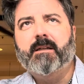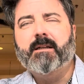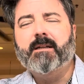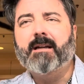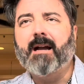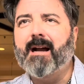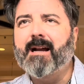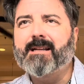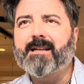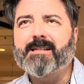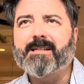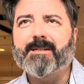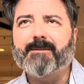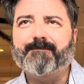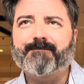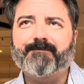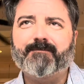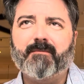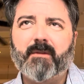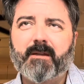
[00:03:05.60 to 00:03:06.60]
Guys,
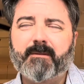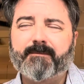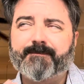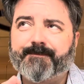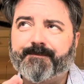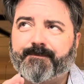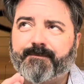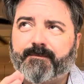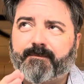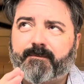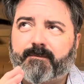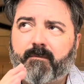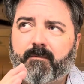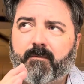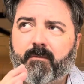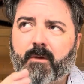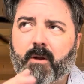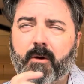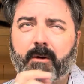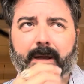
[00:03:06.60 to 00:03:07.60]

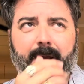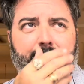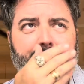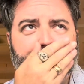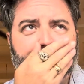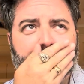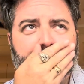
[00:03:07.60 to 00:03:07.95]
okay,